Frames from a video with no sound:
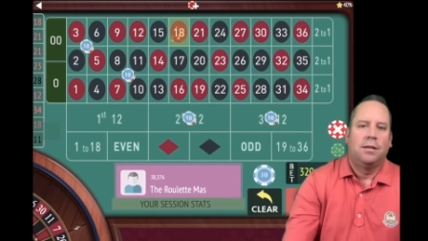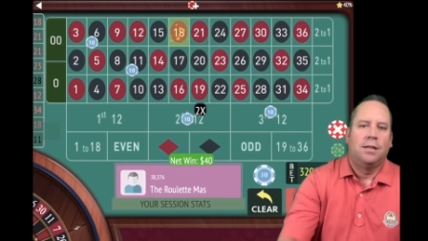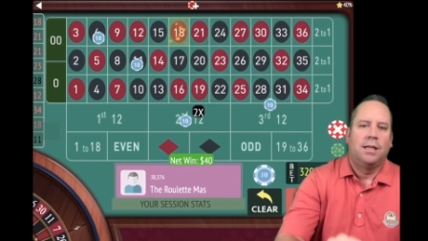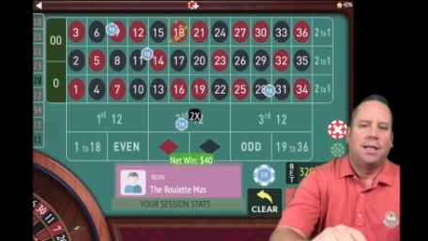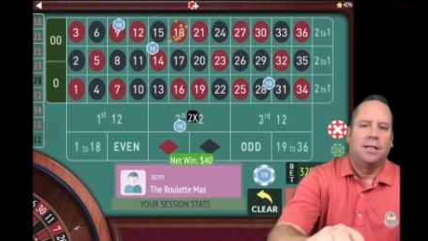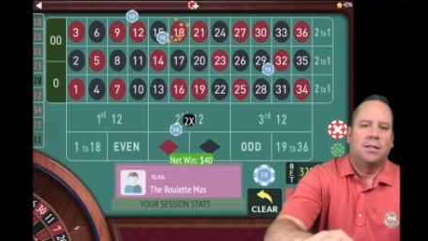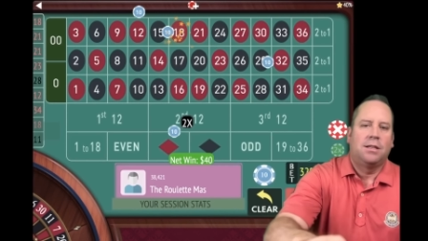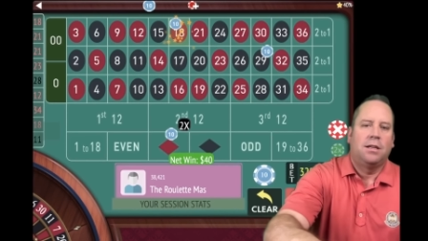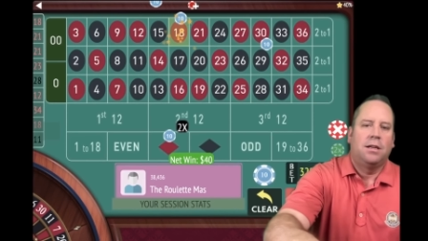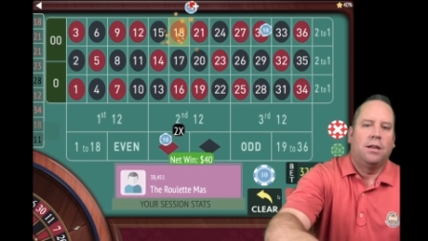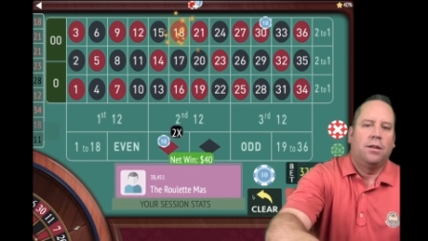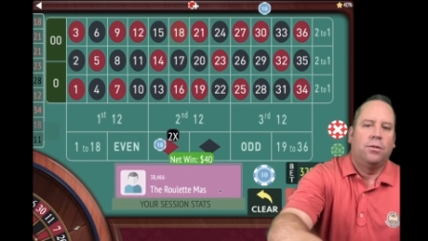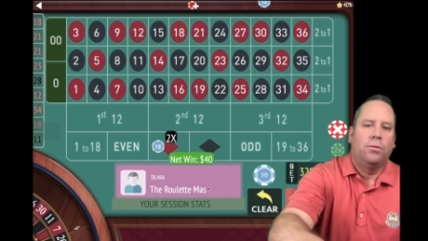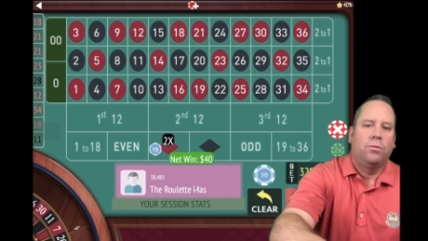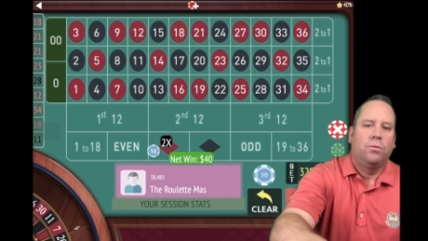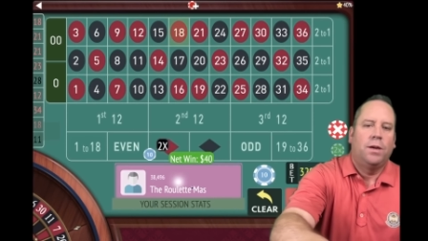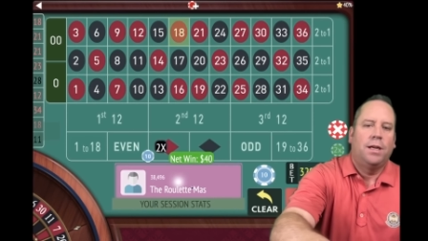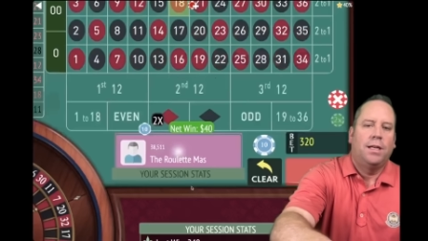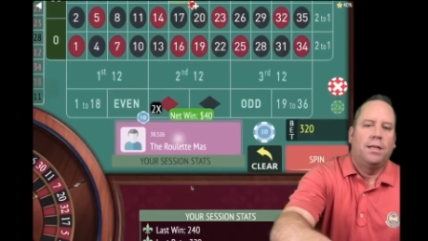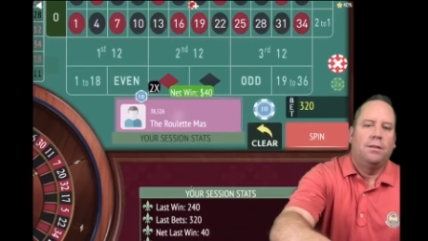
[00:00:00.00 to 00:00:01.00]
That's another
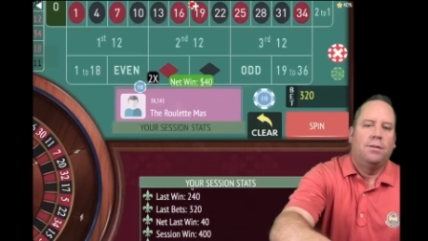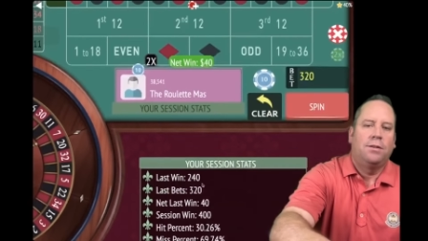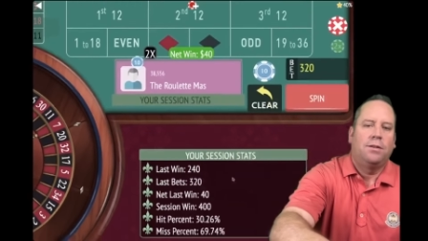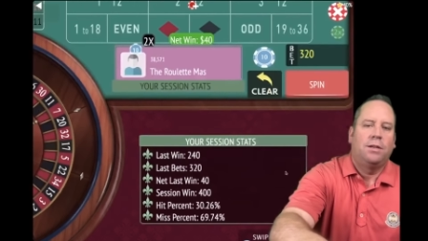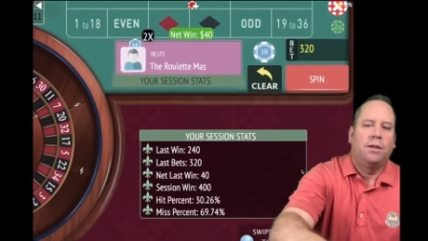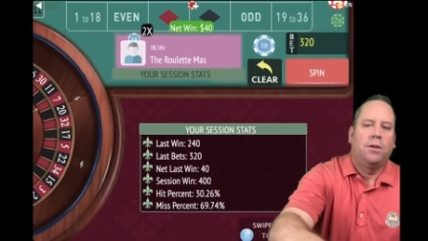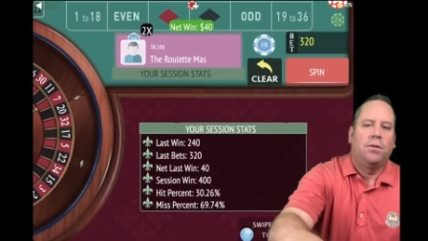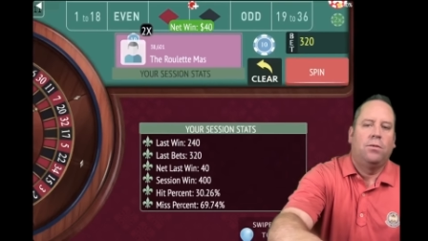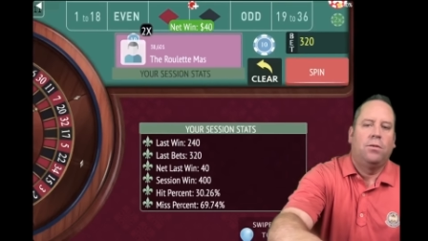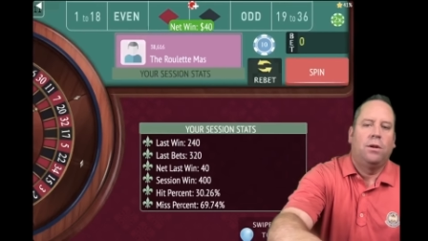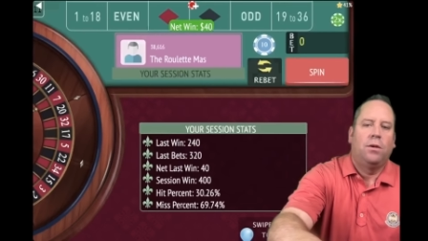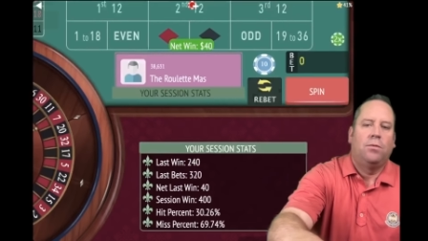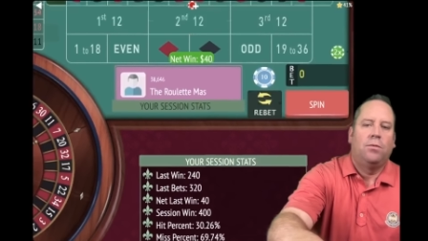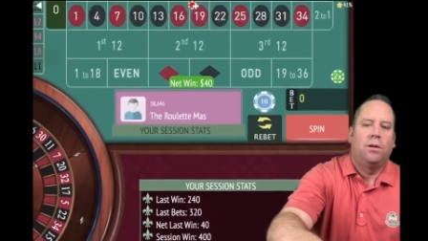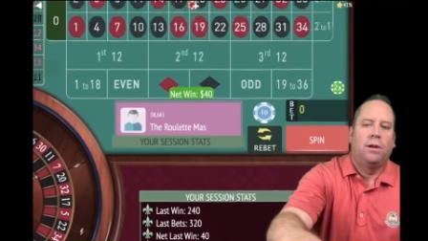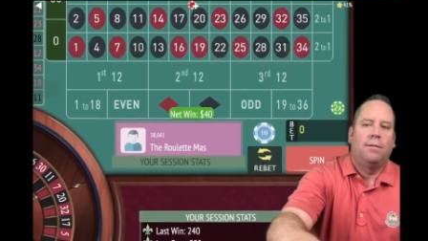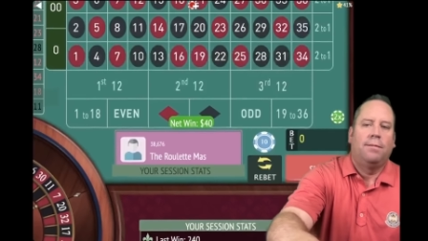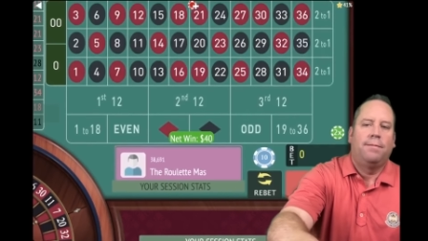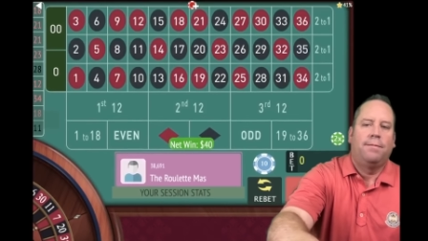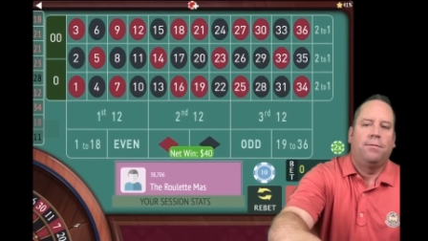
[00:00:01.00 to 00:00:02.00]
win. So uh, we're
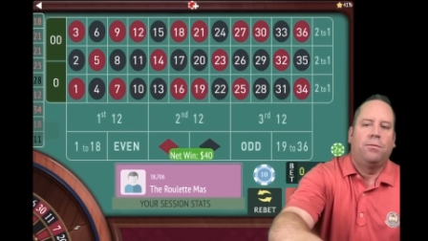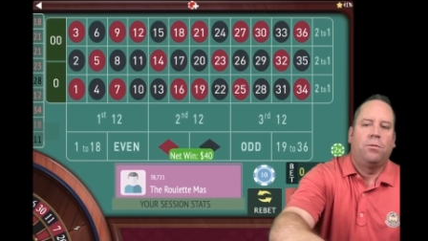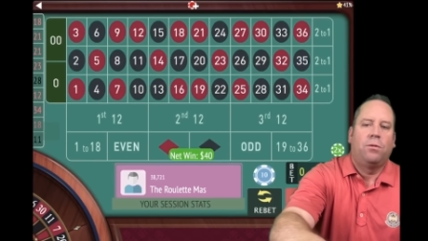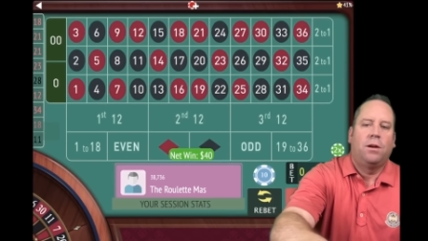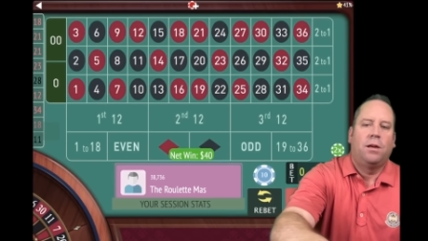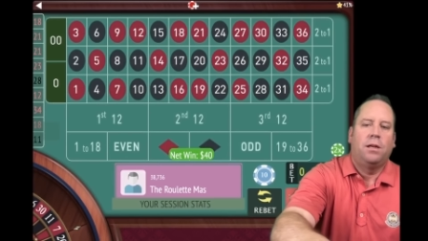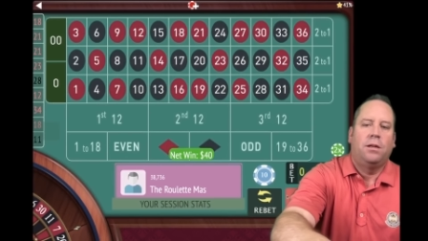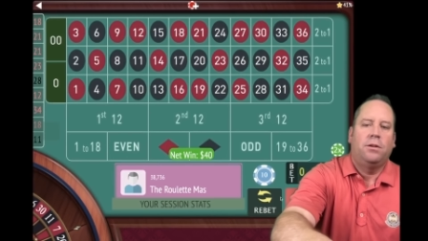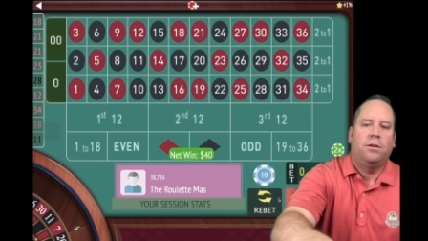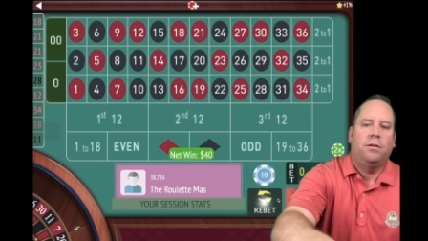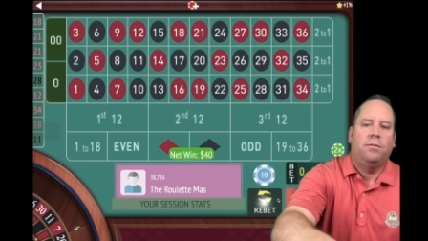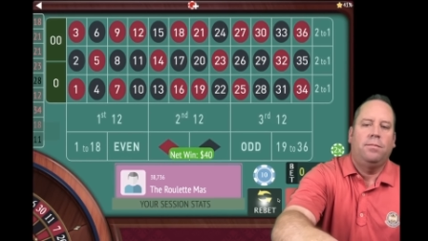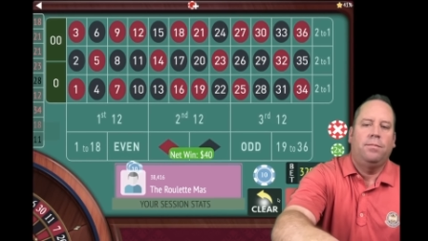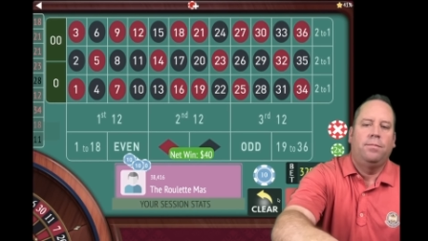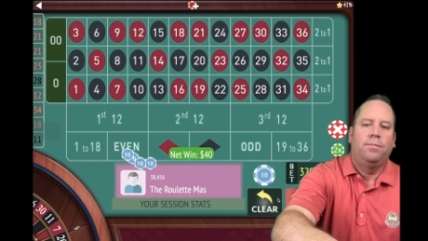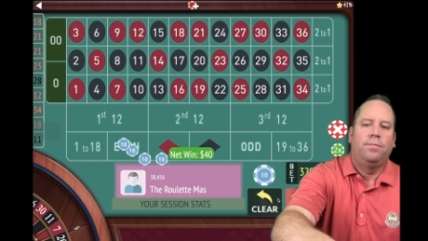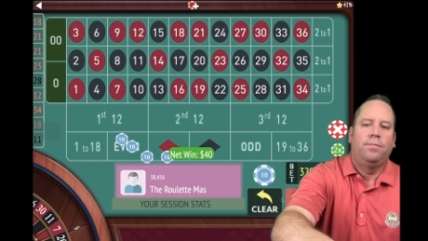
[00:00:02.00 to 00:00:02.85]
up 400.